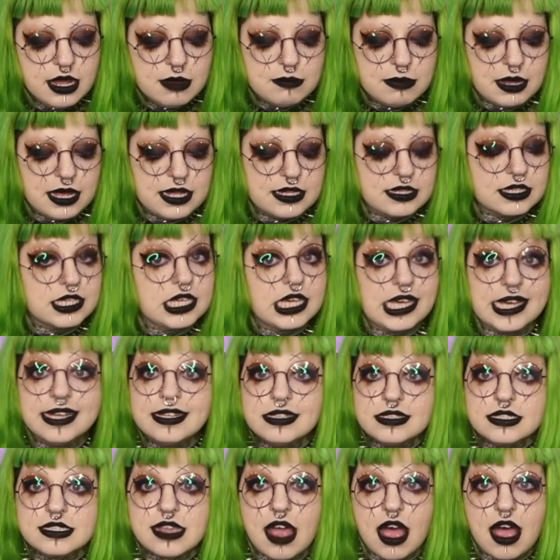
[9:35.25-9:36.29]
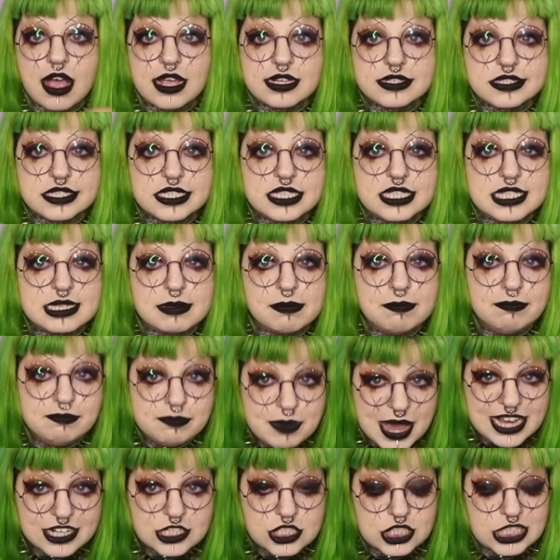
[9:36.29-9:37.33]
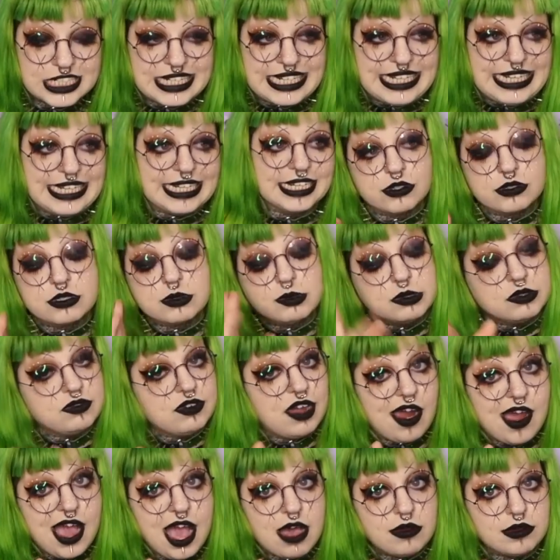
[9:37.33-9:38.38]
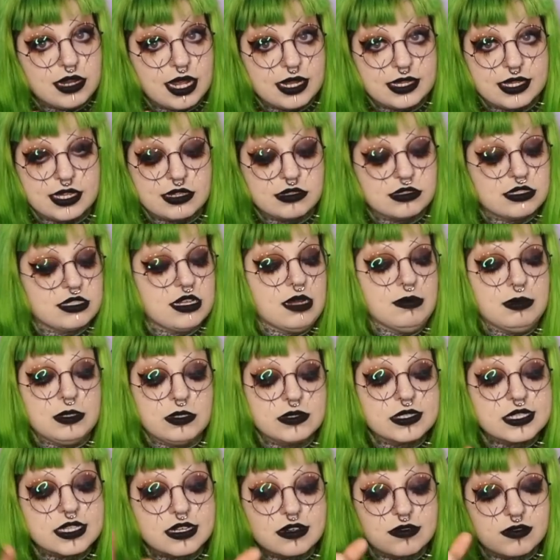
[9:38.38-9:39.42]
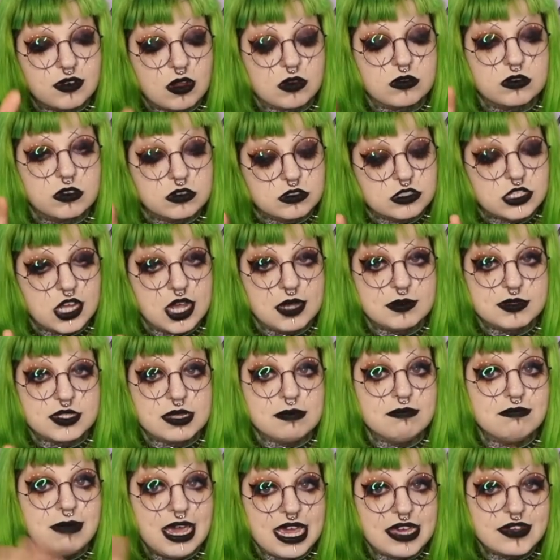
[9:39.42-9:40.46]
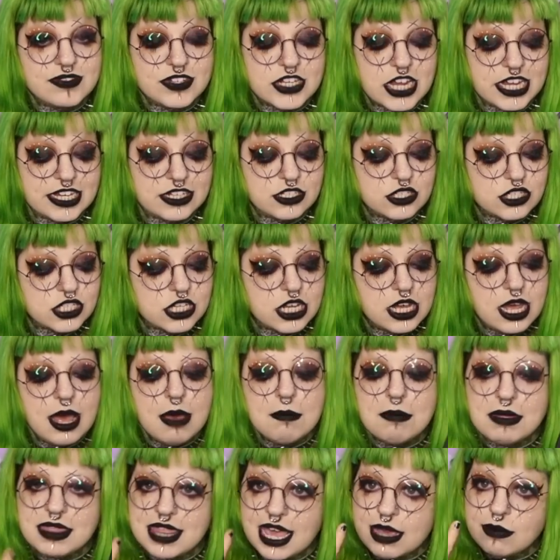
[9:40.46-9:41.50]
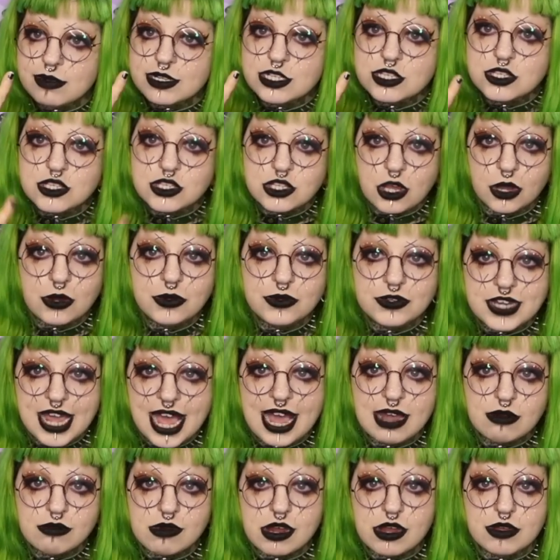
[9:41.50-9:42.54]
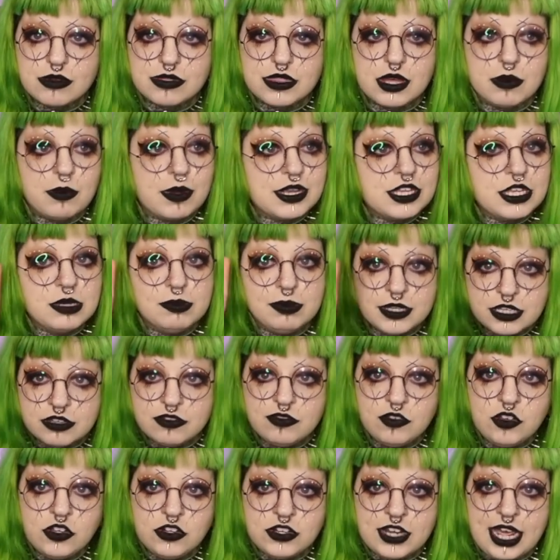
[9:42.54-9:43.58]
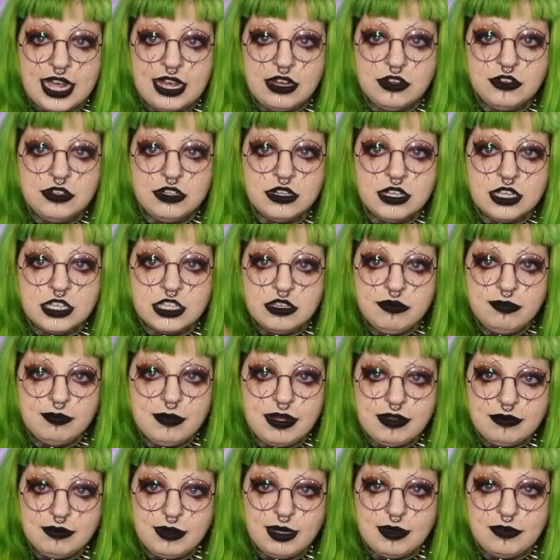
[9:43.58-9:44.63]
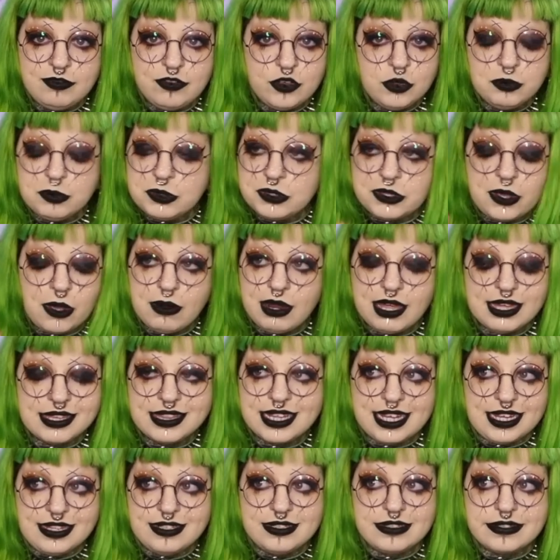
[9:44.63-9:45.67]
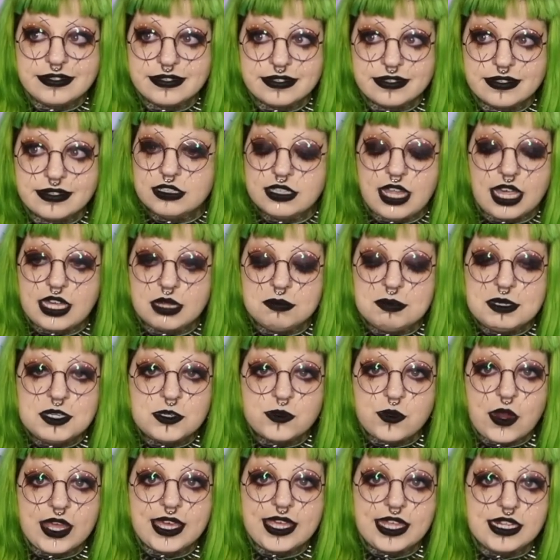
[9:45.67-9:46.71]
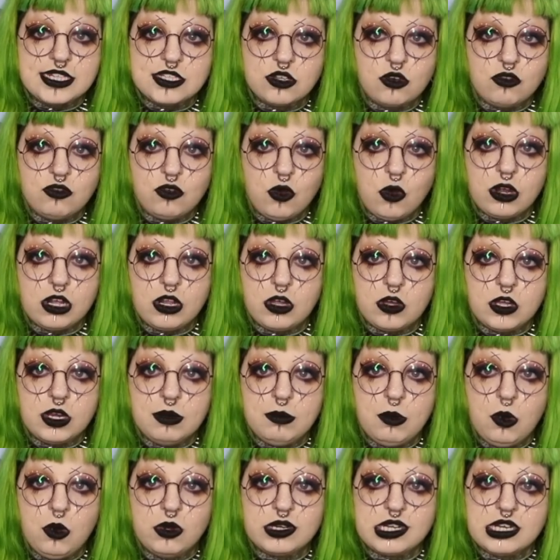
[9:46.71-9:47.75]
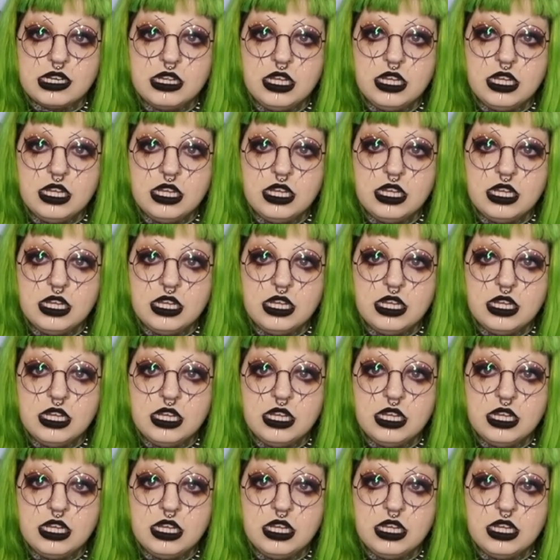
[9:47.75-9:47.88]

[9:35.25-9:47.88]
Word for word: But Killstar especially, to be fair I haven't had Killstar boots in a long long time so they may have changed. But they were so narrow that when you put your foot down, you, my foot would go like this. Like I've been drinking till 4 o'clock in the morning.